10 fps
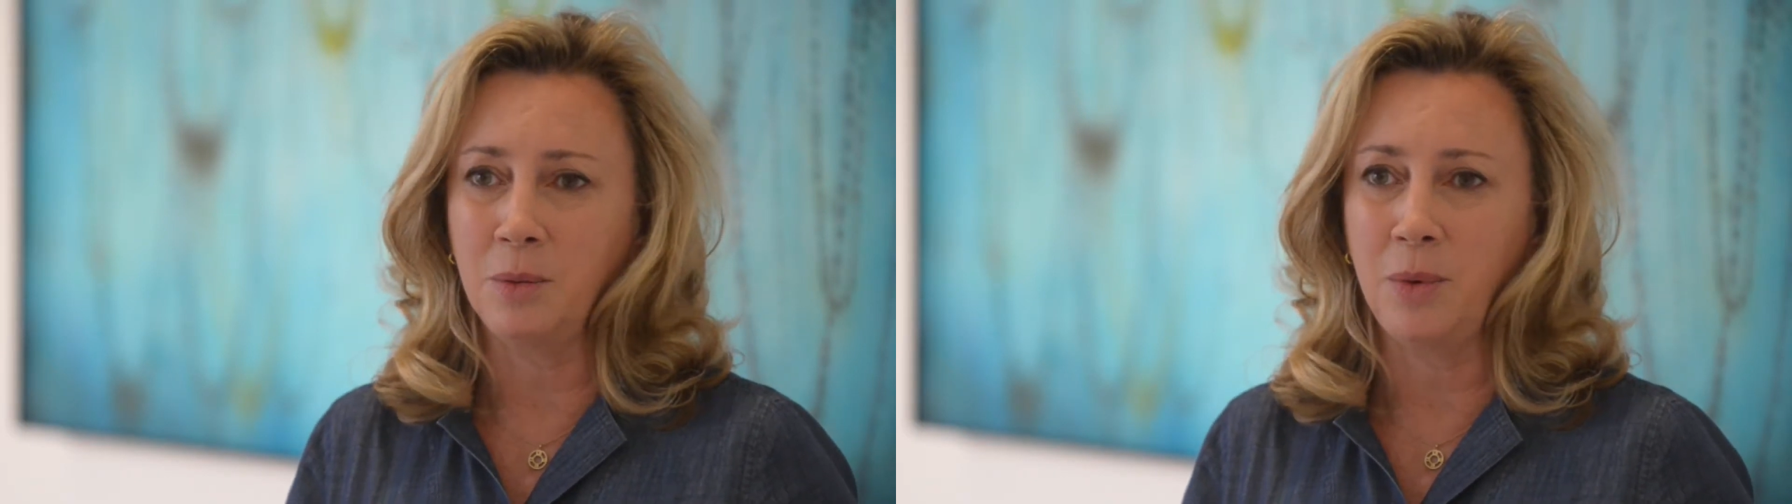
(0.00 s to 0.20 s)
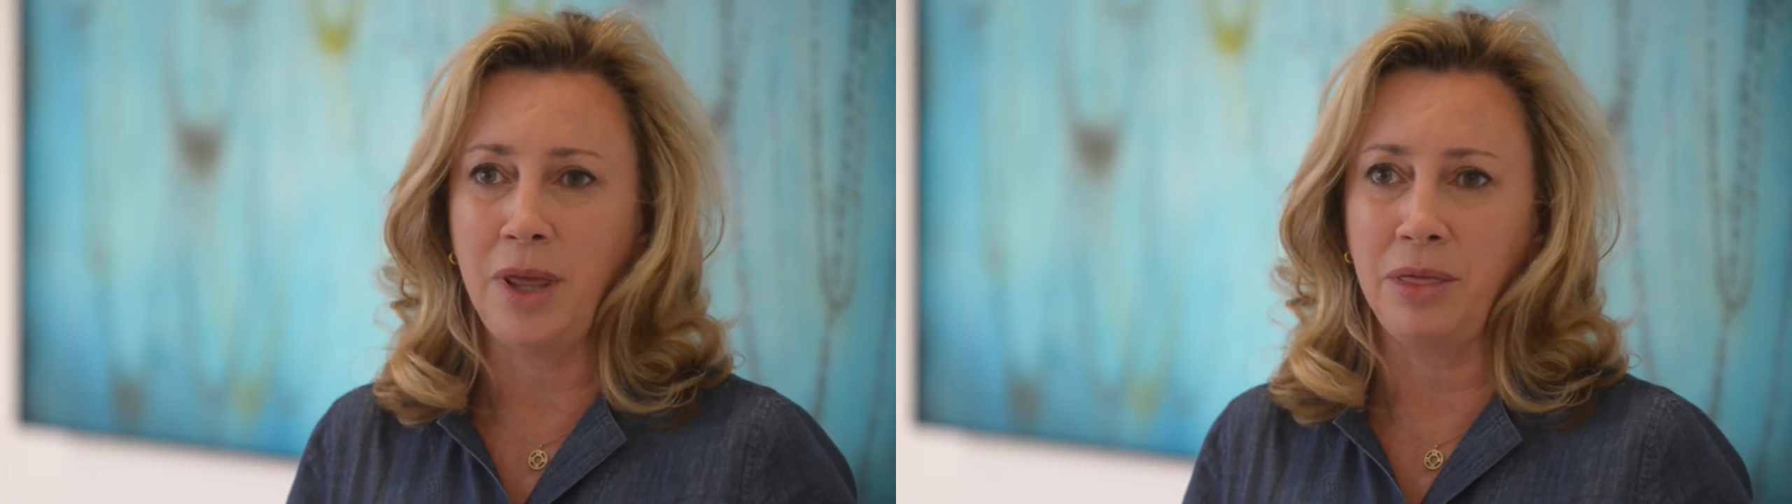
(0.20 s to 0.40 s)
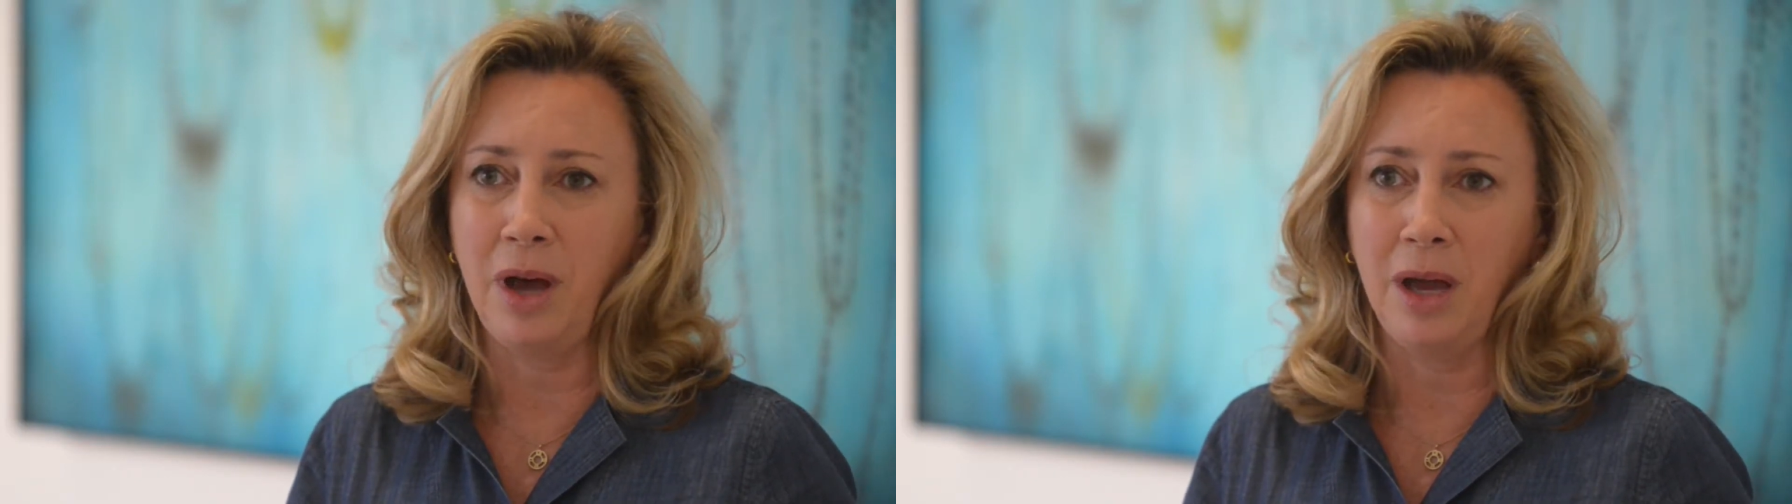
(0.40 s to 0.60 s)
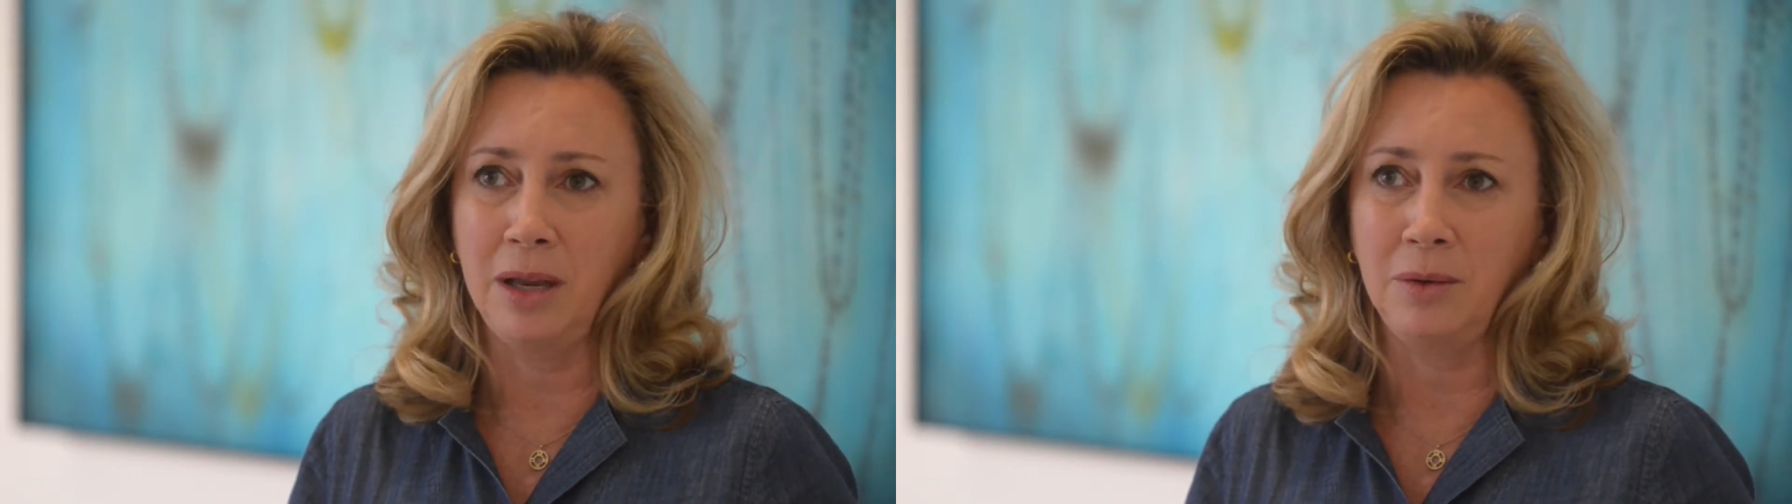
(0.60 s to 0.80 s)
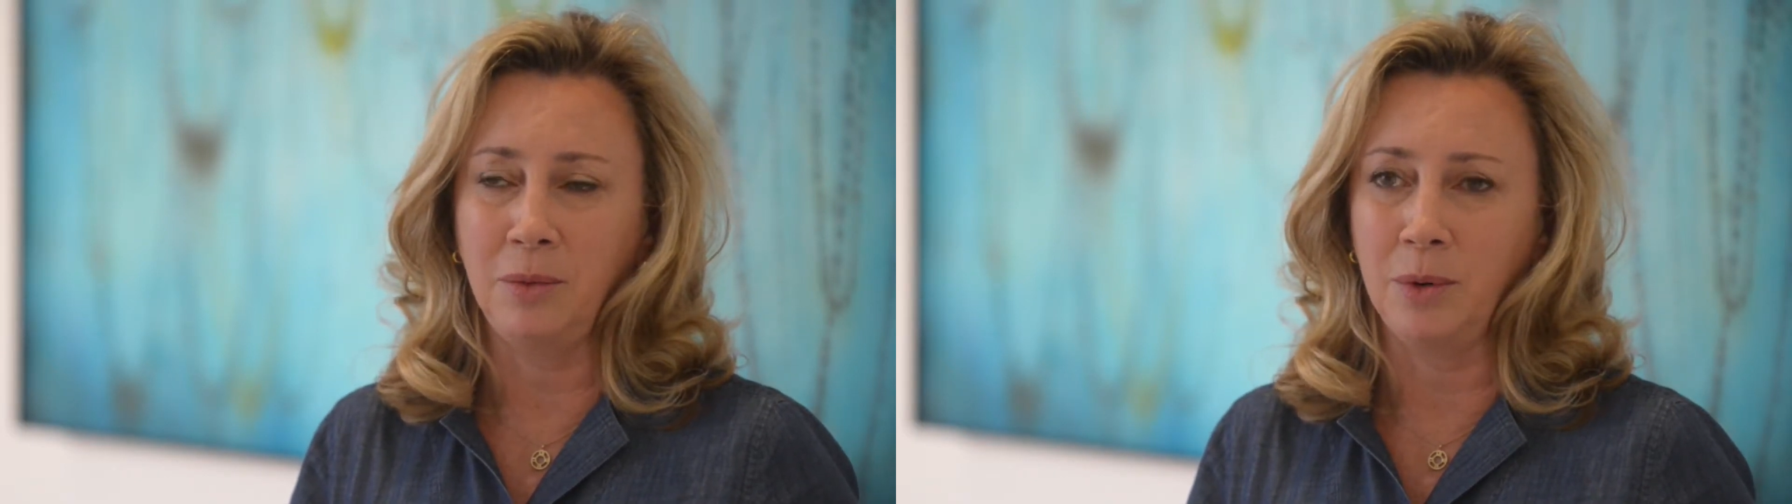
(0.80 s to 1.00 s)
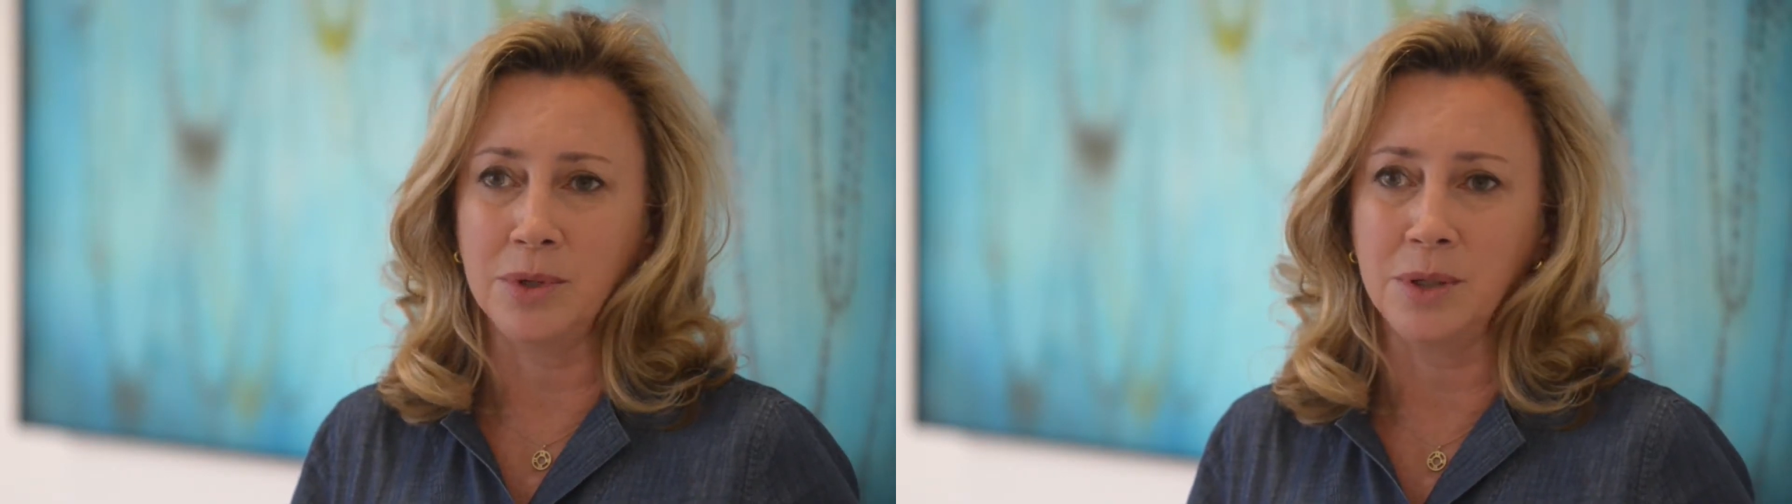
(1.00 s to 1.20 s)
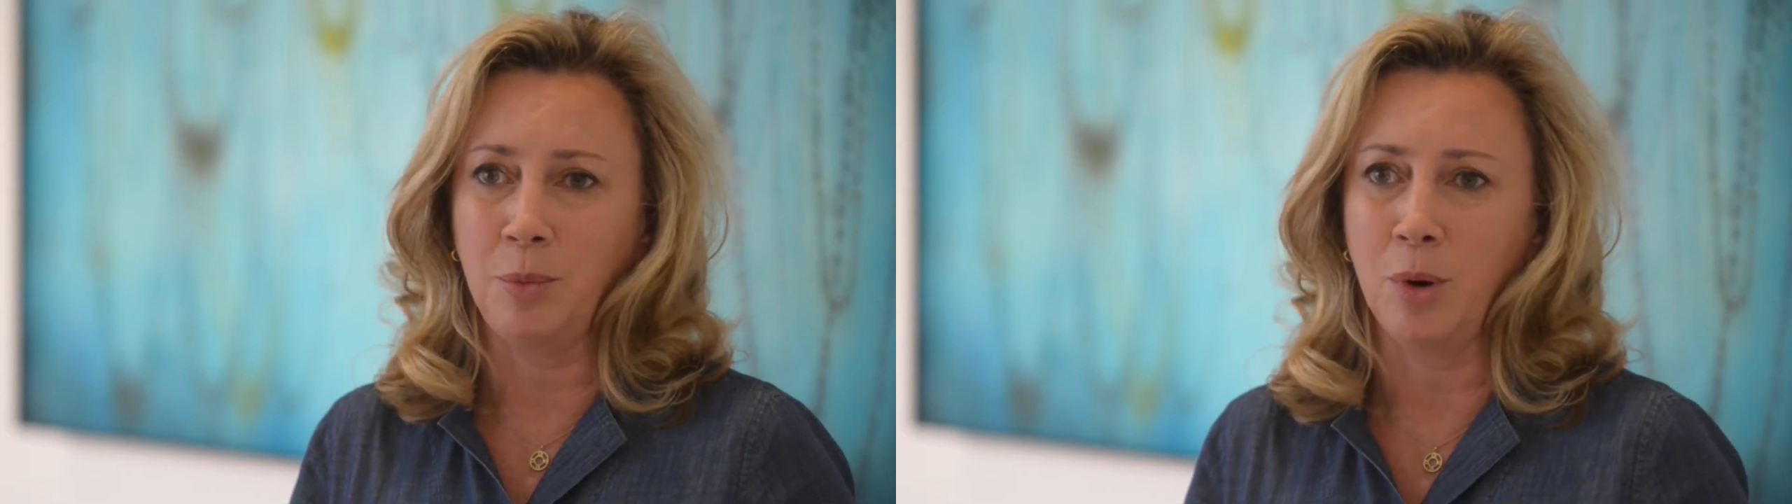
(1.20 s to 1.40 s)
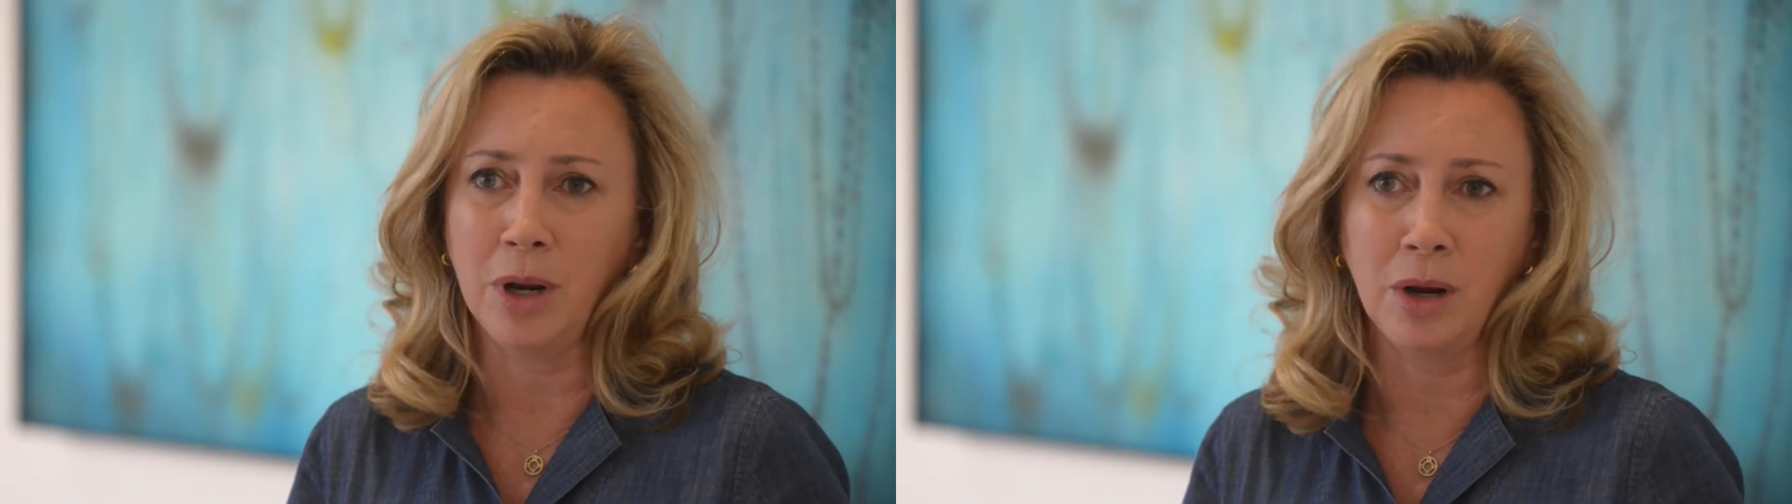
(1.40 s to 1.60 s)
we thought we were supporting